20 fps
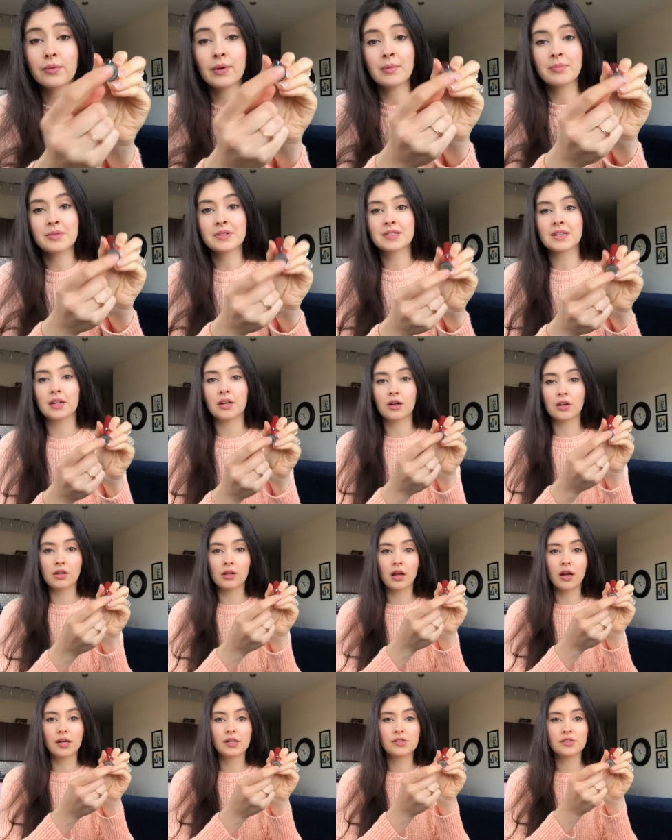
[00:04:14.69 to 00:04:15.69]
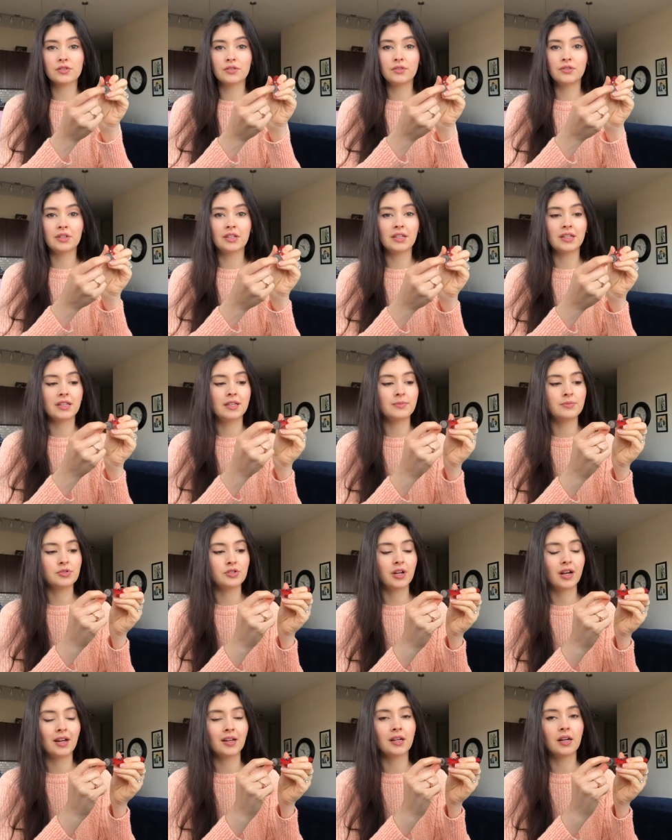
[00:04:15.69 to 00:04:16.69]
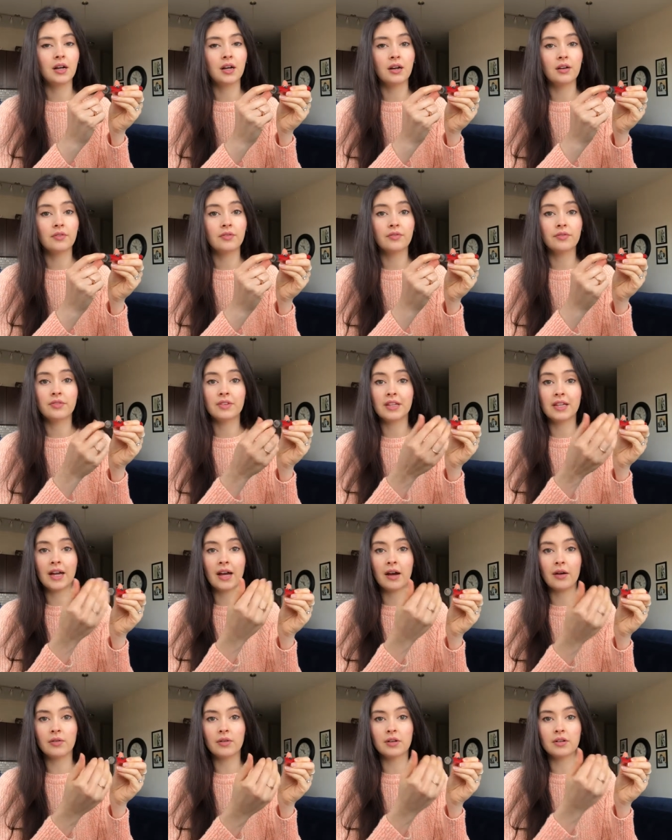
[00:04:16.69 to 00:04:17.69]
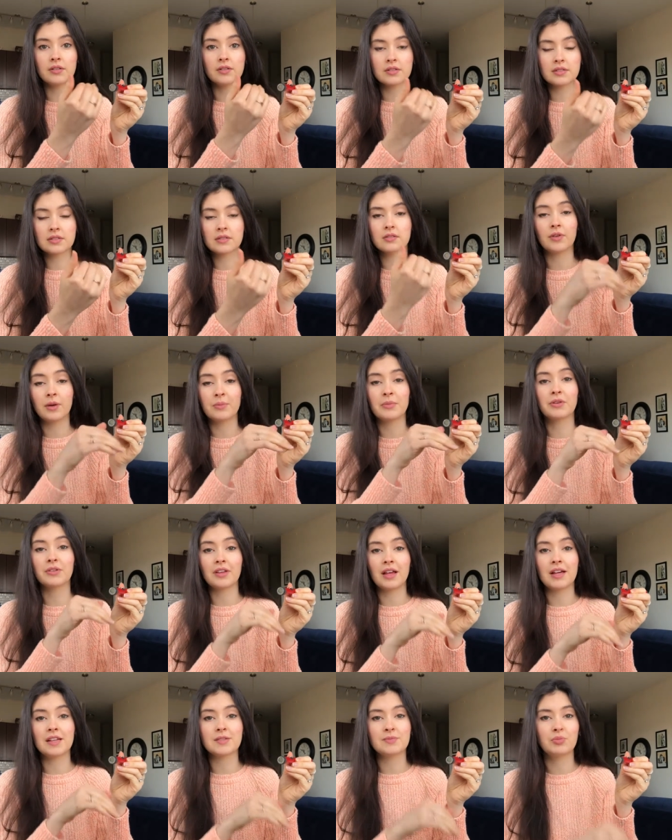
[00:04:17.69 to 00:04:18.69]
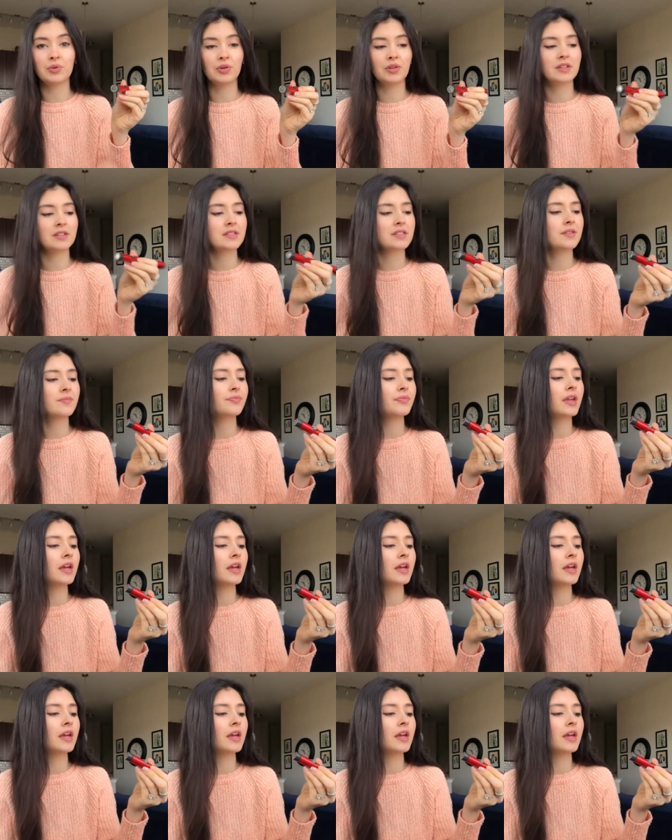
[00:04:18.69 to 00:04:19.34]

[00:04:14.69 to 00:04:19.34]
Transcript: represent a clock, so you can keep track of the hours from your last bolus.